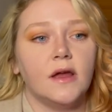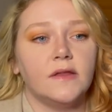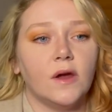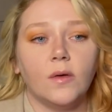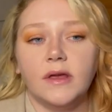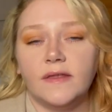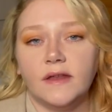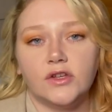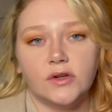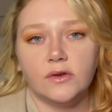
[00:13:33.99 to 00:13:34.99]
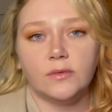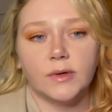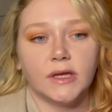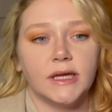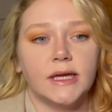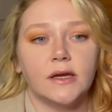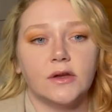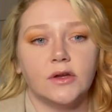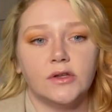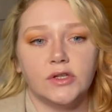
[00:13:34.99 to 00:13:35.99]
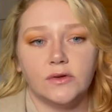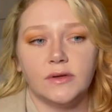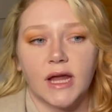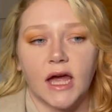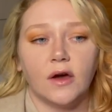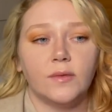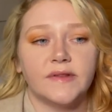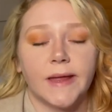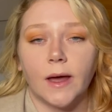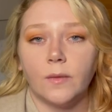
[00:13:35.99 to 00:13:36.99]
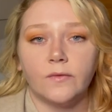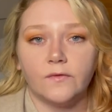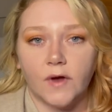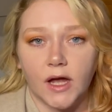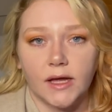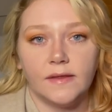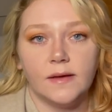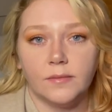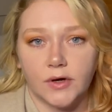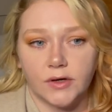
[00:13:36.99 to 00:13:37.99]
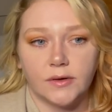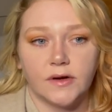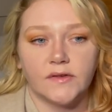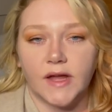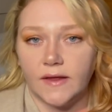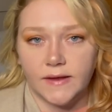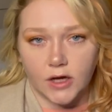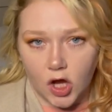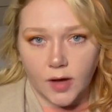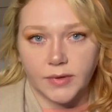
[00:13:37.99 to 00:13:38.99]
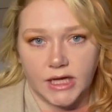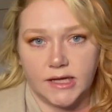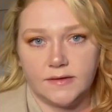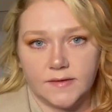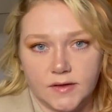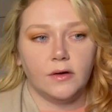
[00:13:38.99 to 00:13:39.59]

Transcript: the only thing Junior really could do now was help find the murderers and the accomplice.